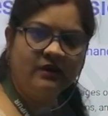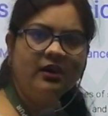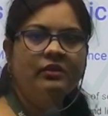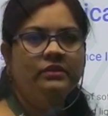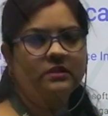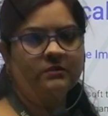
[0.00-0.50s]

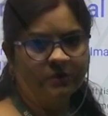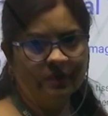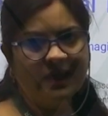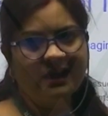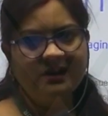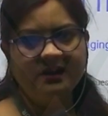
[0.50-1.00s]
or the
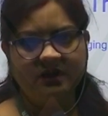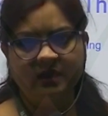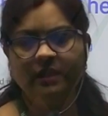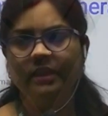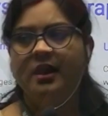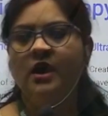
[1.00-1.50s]
modality,
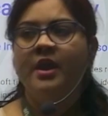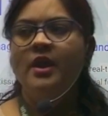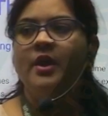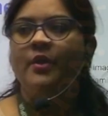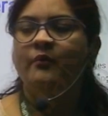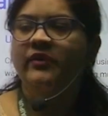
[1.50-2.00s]

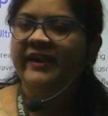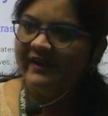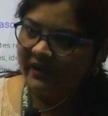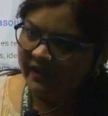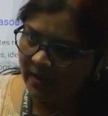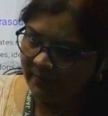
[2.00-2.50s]
we are
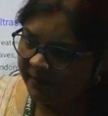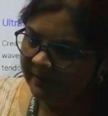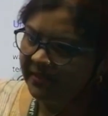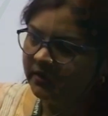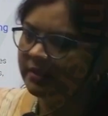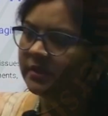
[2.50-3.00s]

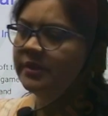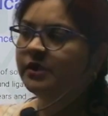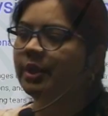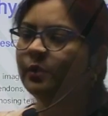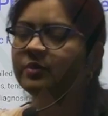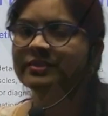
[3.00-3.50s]
capable
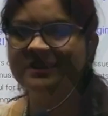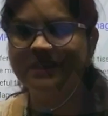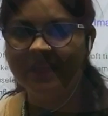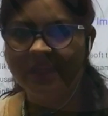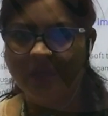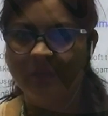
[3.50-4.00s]
to
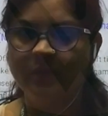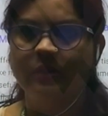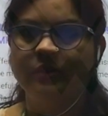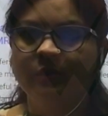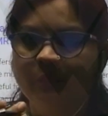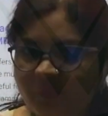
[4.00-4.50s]
seek out or
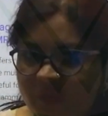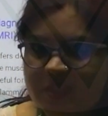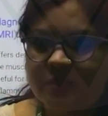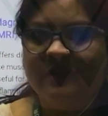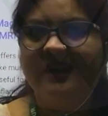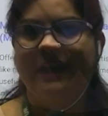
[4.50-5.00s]
to
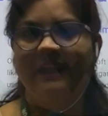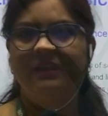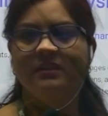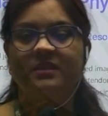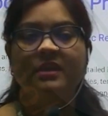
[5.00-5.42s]
visualize